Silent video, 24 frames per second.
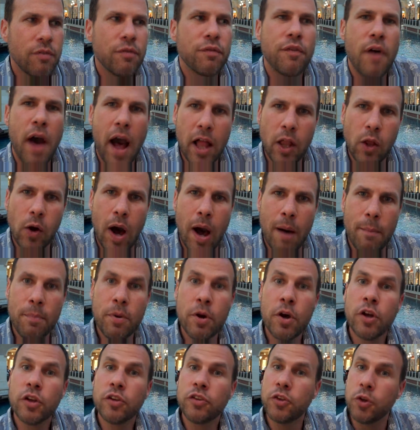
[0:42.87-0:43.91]
Follow-up
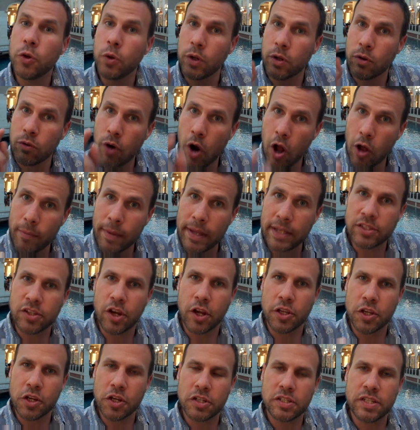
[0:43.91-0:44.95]
to enrollment
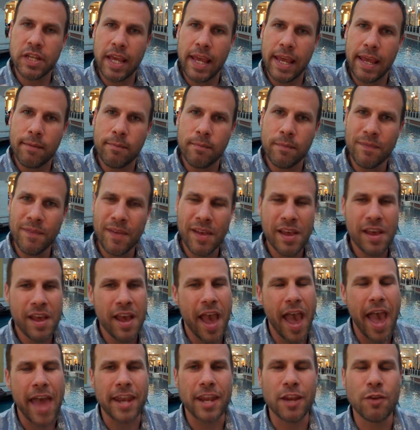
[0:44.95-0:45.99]
on your team,
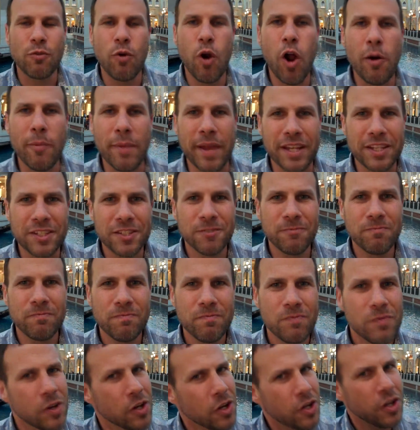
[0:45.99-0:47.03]
and enrollment
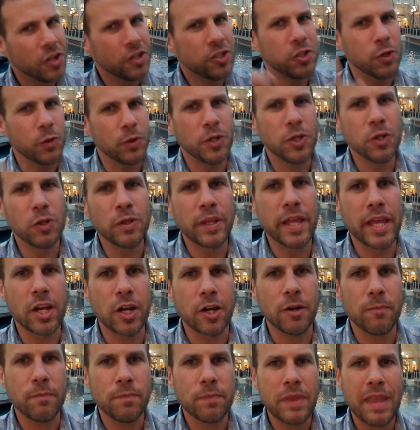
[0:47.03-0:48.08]
to a new
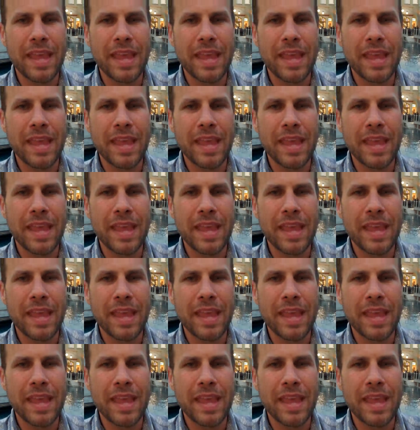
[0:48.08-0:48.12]
leader.